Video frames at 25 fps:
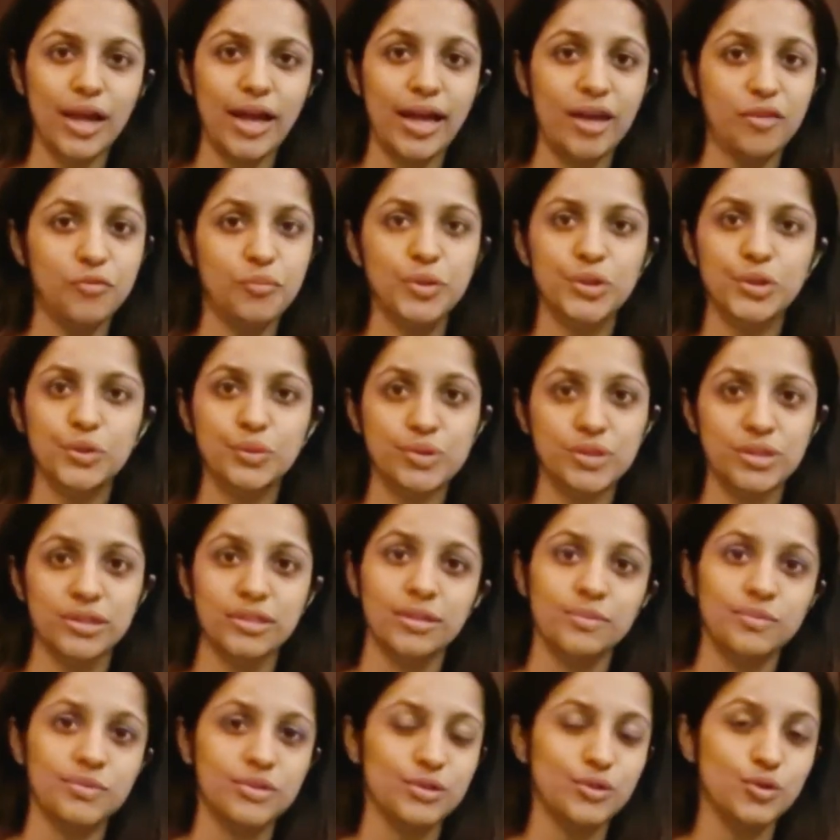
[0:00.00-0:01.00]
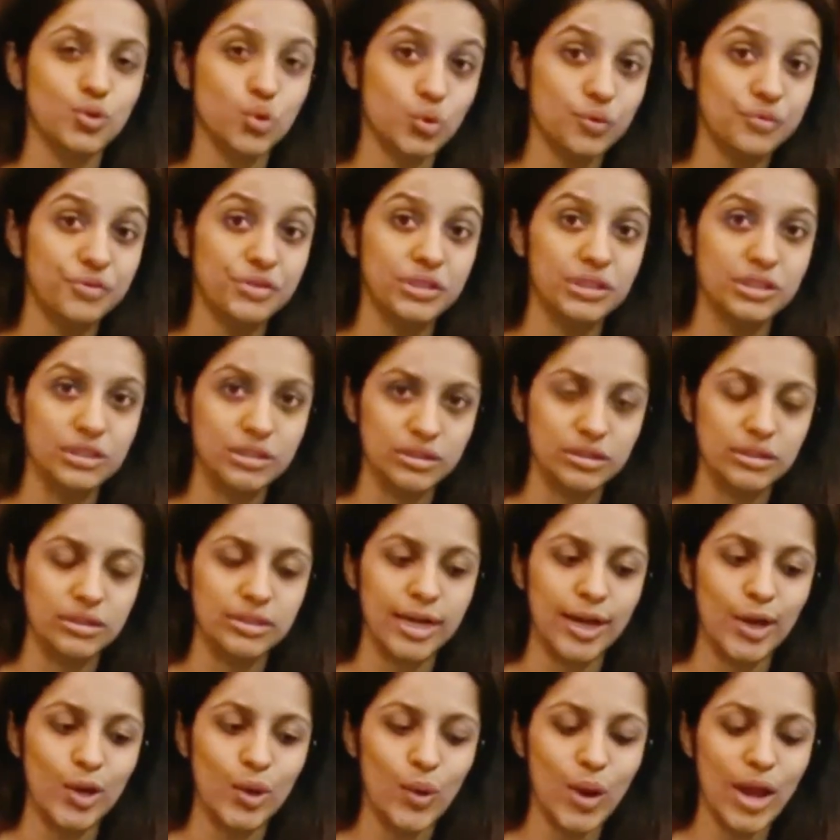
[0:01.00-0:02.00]
I have been using them since over a year
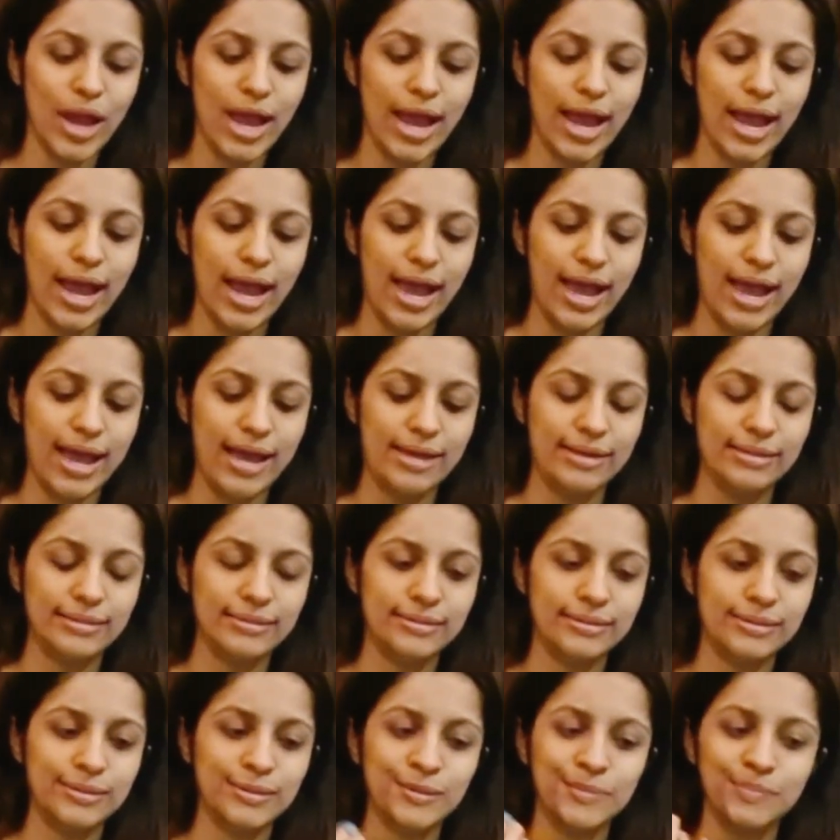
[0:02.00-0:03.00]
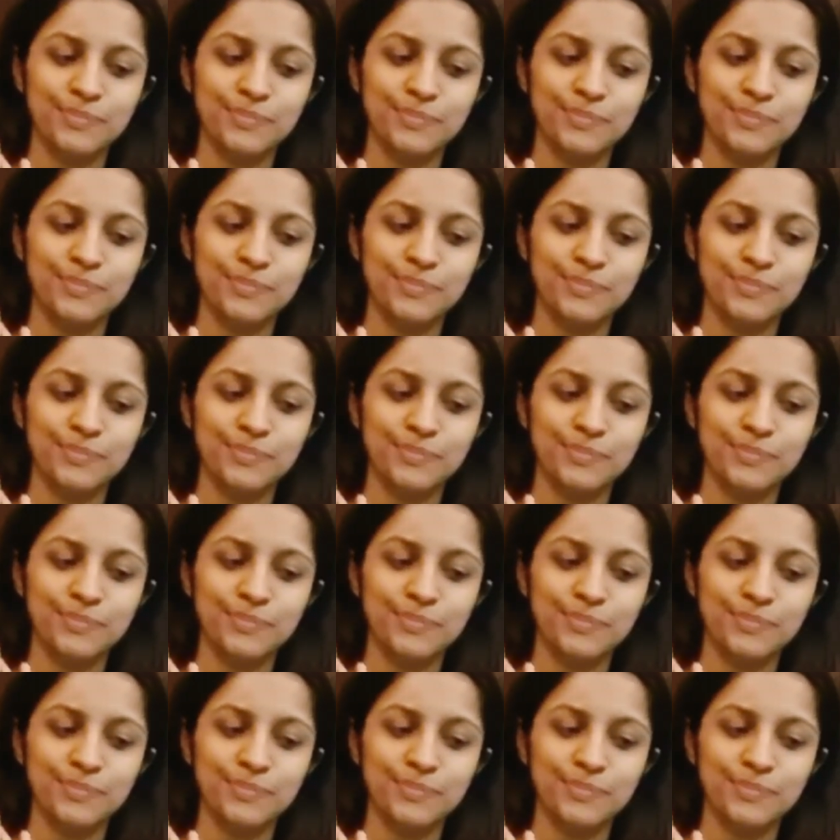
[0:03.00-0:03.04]
now, and